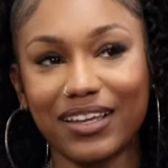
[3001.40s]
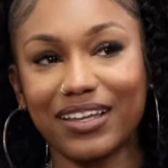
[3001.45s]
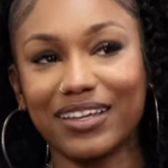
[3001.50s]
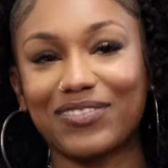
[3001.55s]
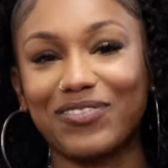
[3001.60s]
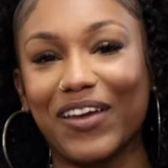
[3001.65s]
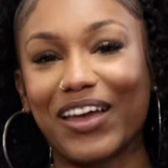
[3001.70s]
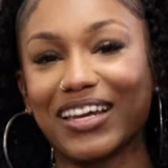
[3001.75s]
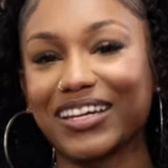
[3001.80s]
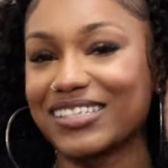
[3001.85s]

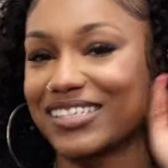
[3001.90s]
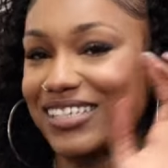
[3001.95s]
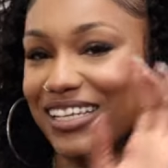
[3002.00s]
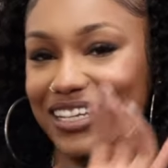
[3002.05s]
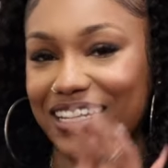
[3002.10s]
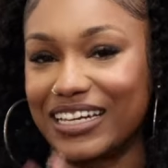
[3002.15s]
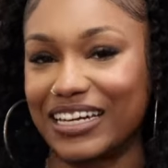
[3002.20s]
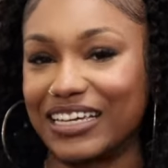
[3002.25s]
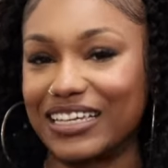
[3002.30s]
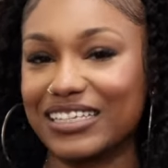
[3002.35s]
fetus
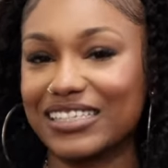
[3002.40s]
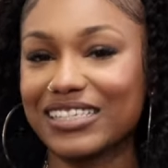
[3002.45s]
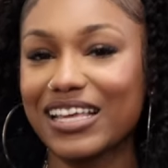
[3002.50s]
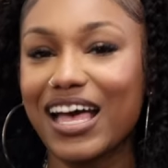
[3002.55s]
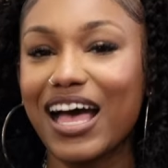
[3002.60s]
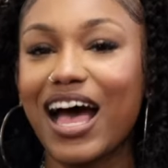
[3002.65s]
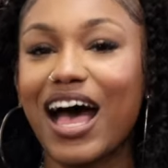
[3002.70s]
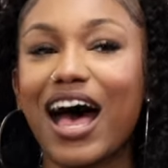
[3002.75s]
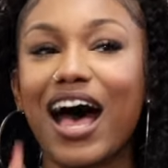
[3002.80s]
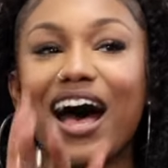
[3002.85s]
deletus.
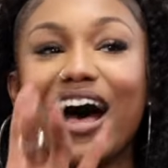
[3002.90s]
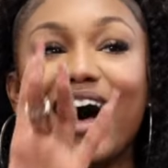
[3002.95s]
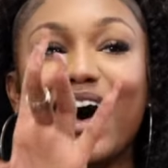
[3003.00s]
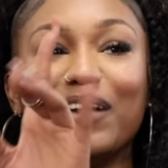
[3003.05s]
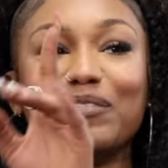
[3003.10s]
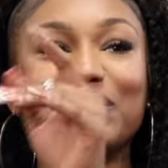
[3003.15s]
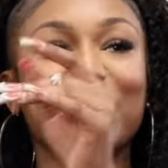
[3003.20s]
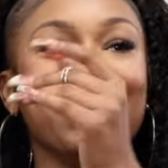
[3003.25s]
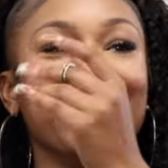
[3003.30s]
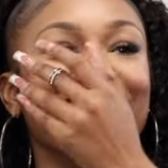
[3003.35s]
Ah!
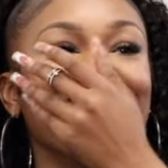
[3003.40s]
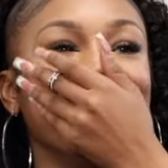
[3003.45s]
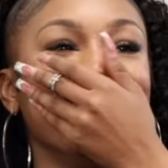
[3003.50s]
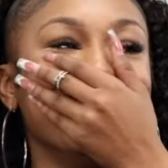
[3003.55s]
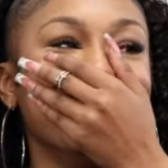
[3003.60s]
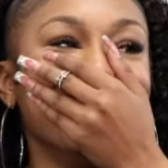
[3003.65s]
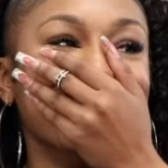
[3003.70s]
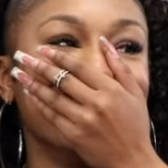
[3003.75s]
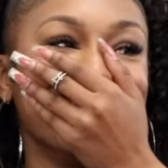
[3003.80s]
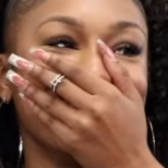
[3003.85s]

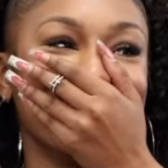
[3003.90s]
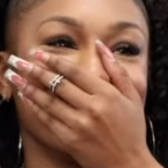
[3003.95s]
Um, hey,